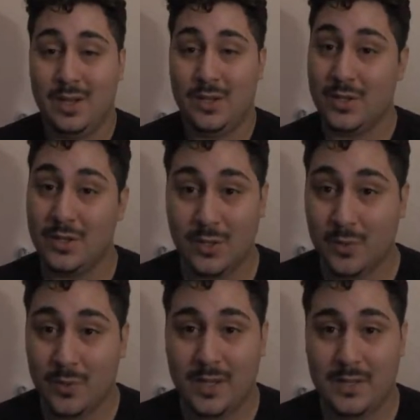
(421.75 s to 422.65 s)
you don't know
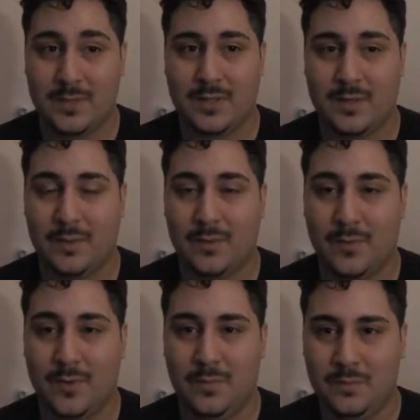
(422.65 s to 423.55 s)
where the enemy's coming
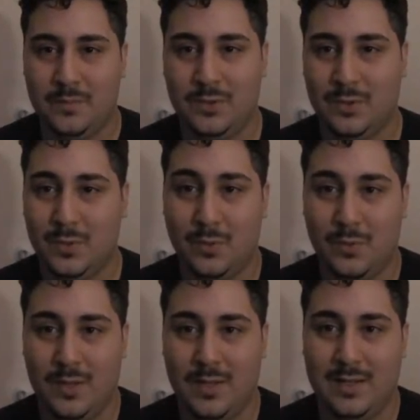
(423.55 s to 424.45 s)
from, so
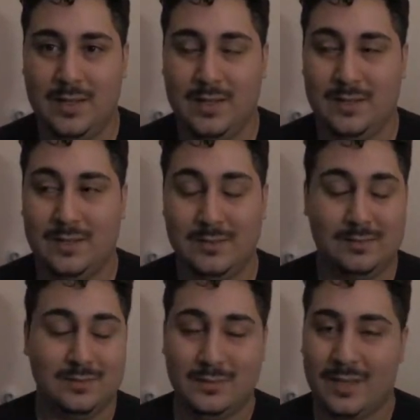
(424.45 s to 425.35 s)

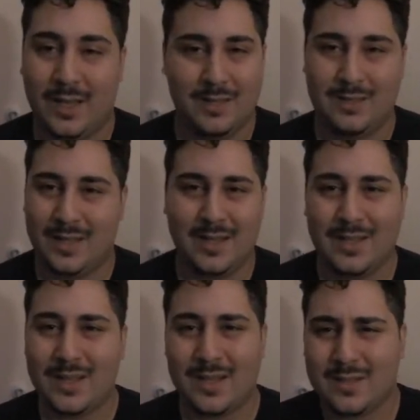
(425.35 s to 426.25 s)

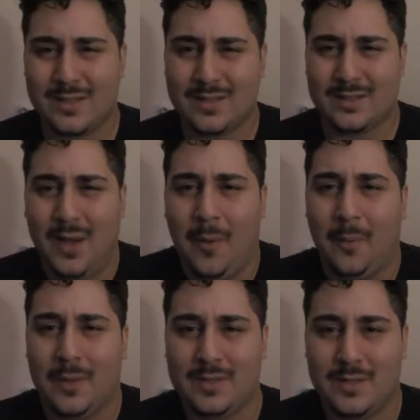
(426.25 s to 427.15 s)
it's just
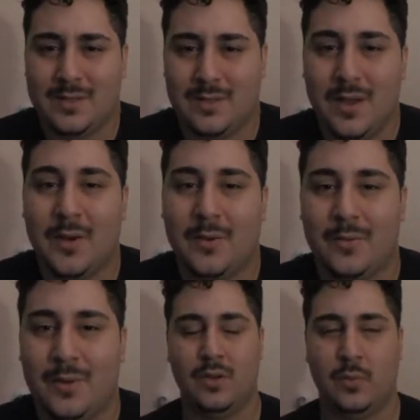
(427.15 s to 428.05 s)
dumb. It's just there.
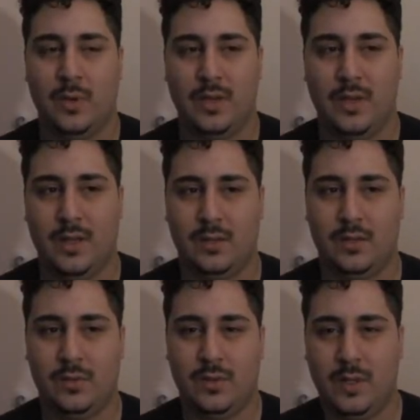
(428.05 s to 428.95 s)
The way that, you
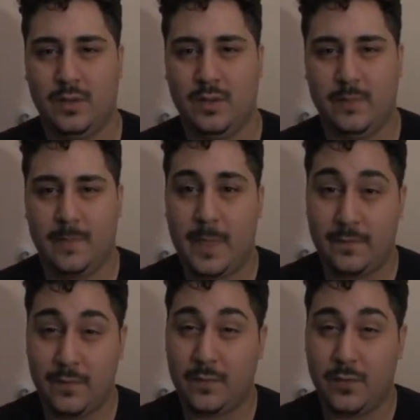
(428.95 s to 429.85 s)
know, they
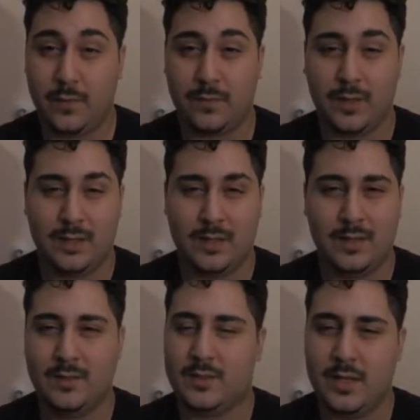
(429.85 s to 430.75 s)
if you're
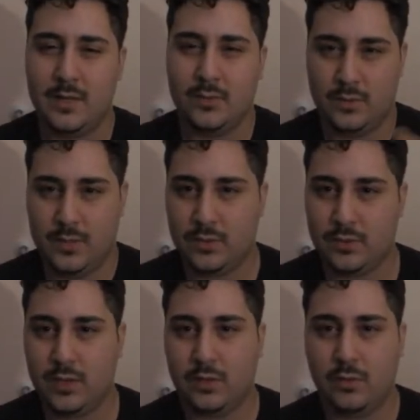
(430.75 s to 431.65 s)
flanking, say you're
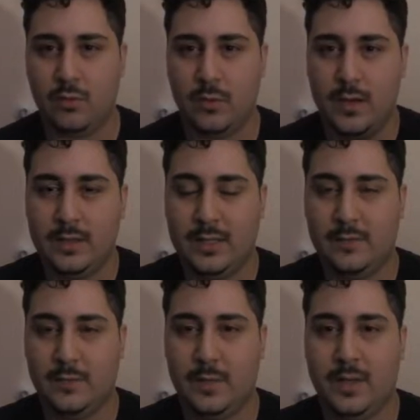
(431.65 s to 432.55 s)
trying to go around and get
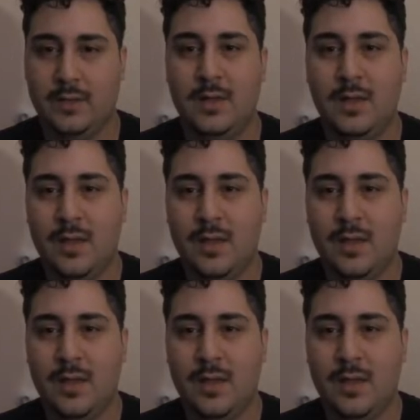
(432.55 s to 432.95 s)
from behind,